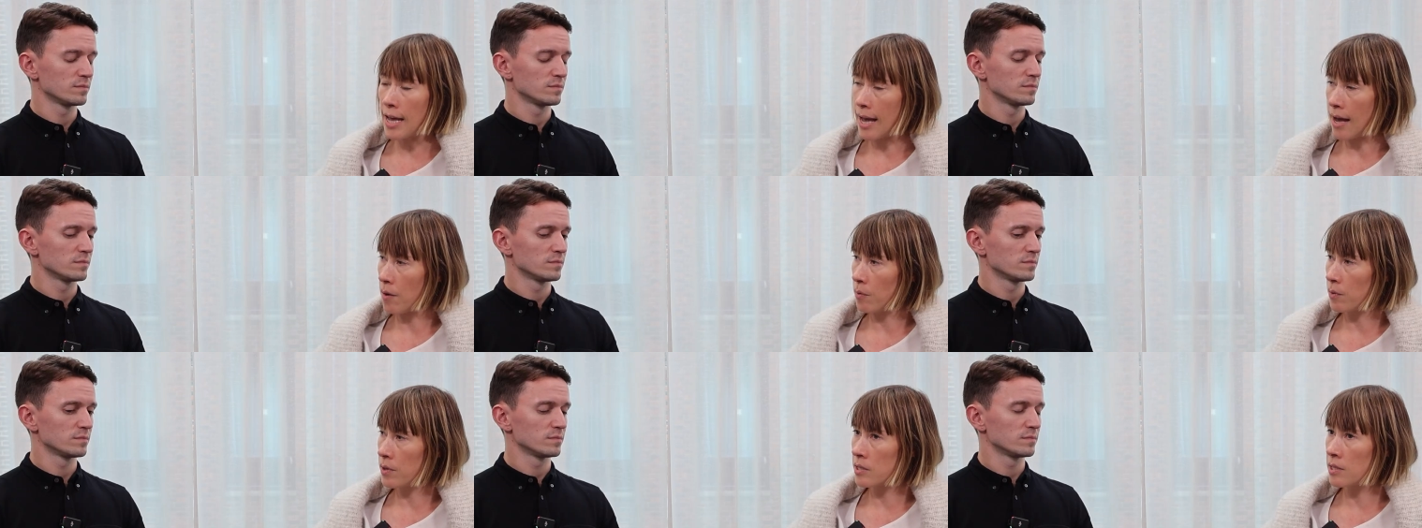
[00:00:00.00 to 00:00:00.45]

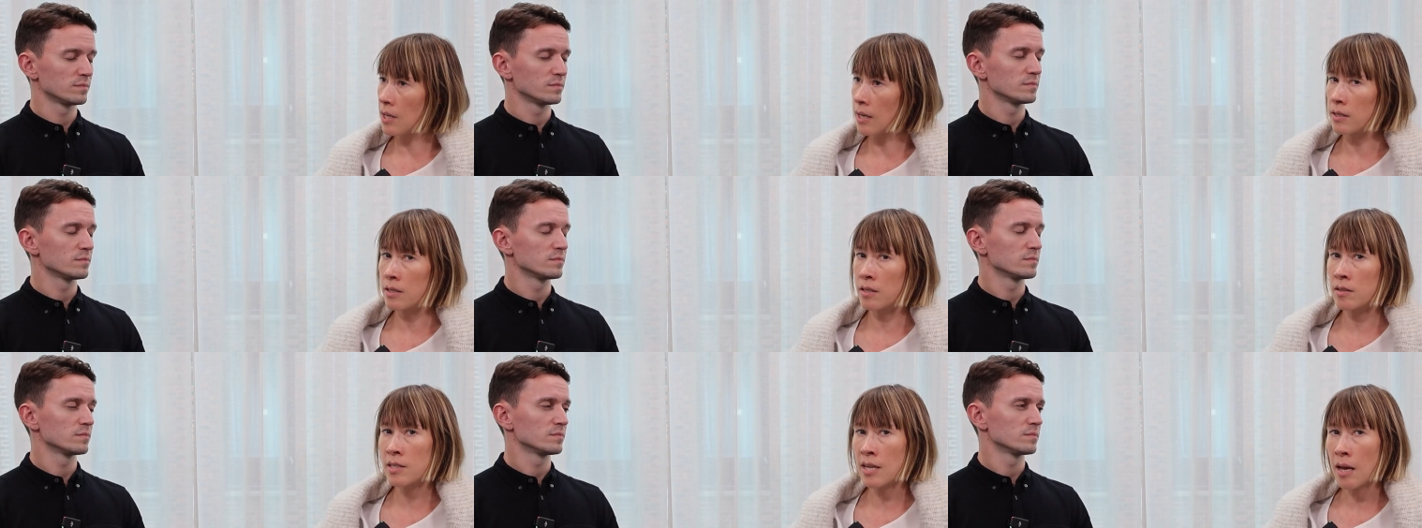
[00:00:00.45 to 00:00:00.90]
Speaker 1: now is
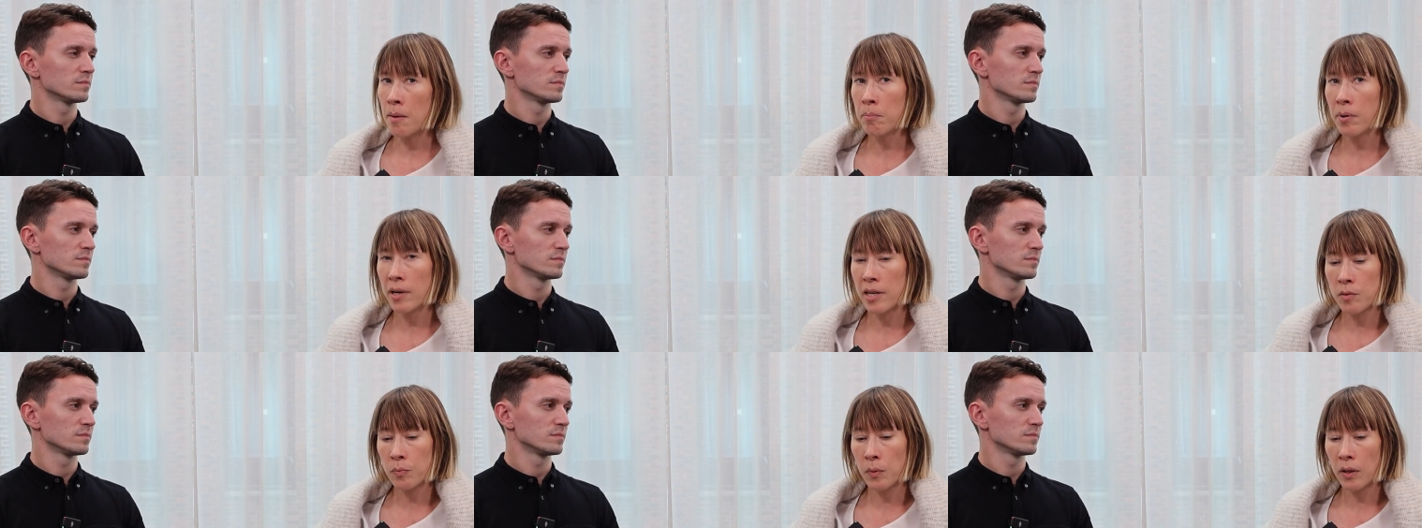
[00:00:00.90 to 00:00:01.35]
that the
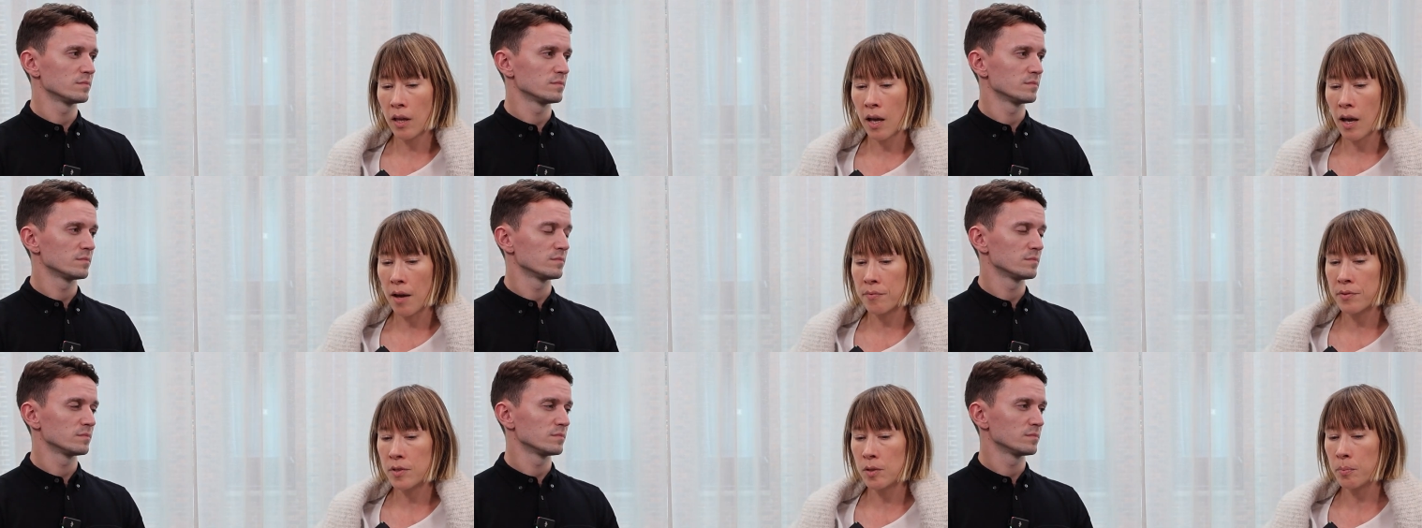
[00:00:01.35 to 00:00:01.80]
template will
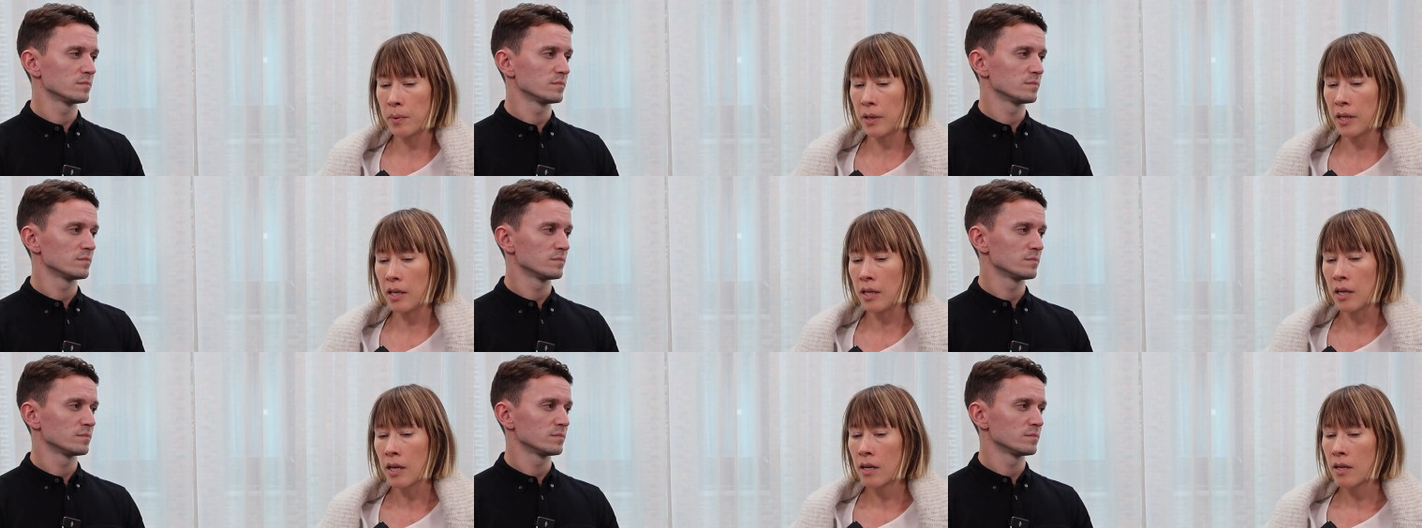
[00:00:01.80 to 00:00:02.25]
have to
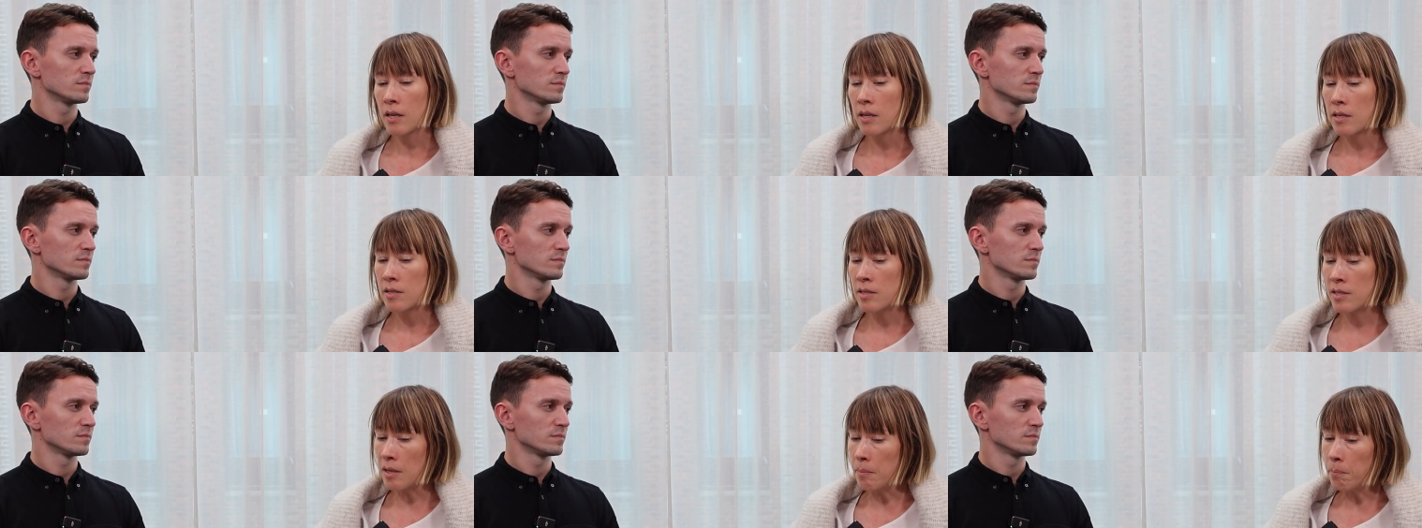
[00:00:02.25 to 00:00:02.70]
be
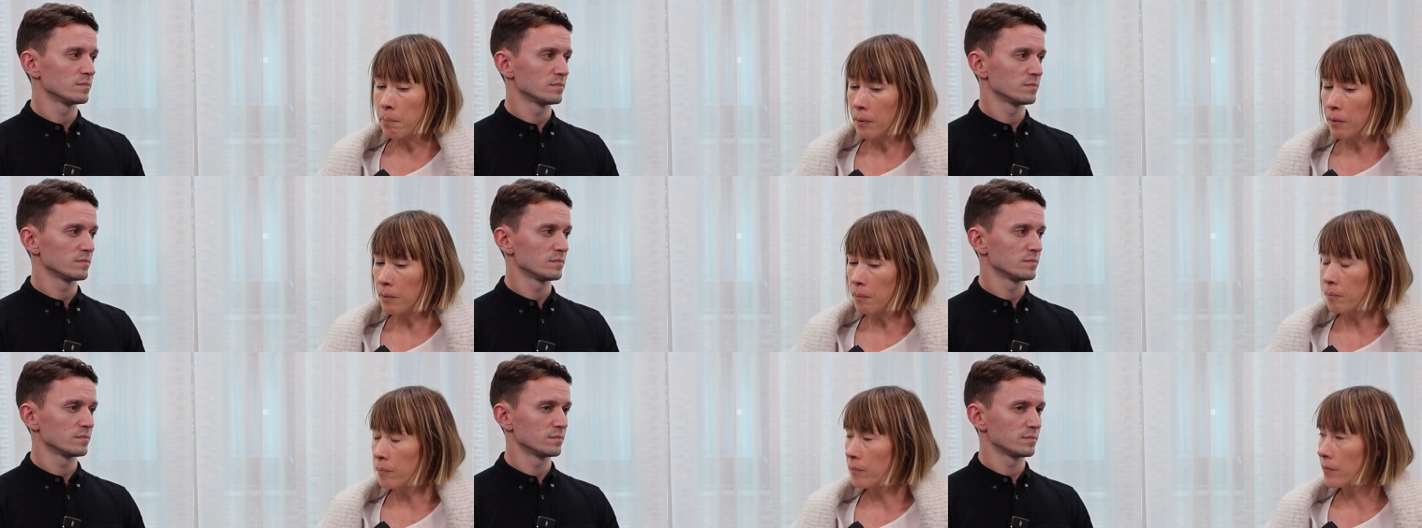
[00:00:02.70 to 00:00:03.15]

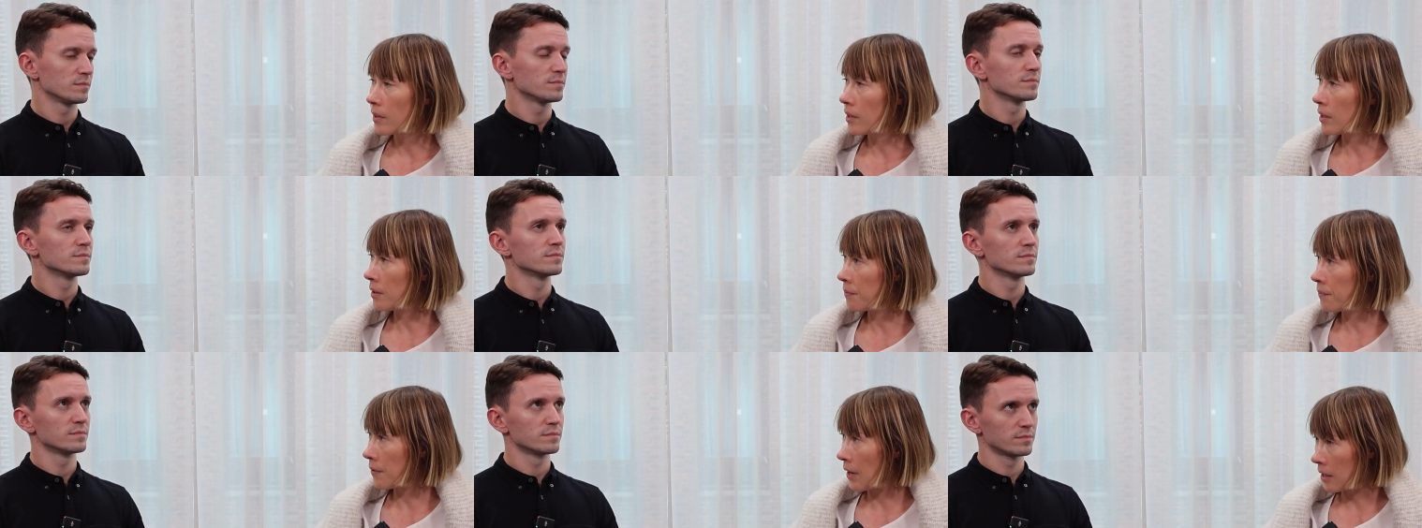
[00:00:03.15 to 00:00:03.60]
simple,
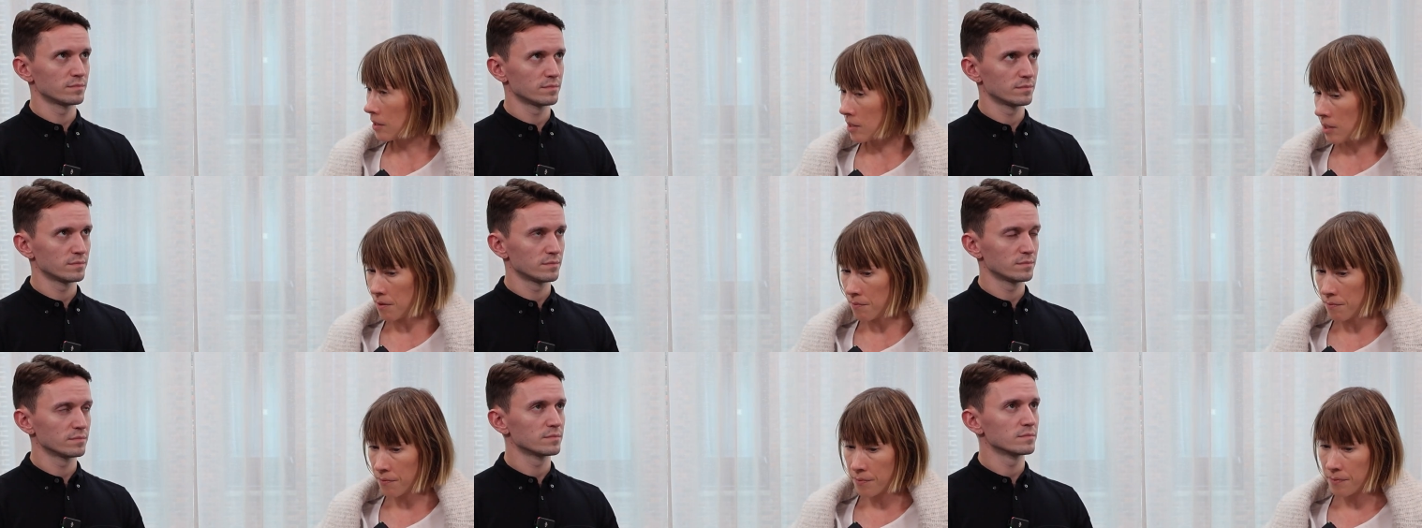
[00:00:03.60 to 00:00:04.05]

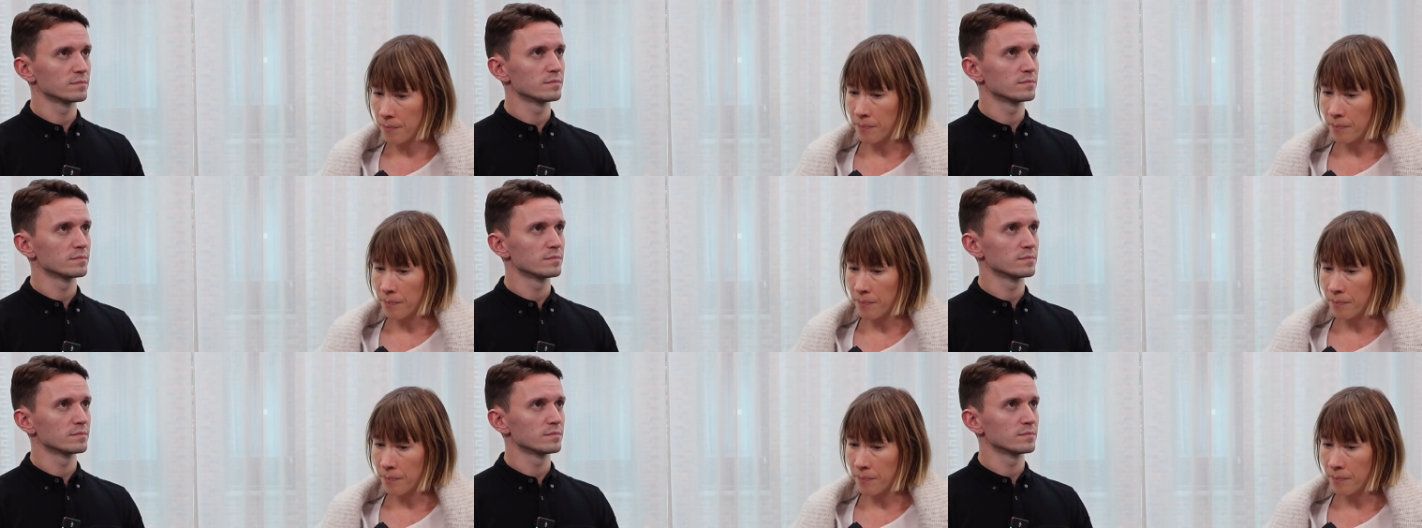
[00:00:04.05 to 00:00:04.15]
effective,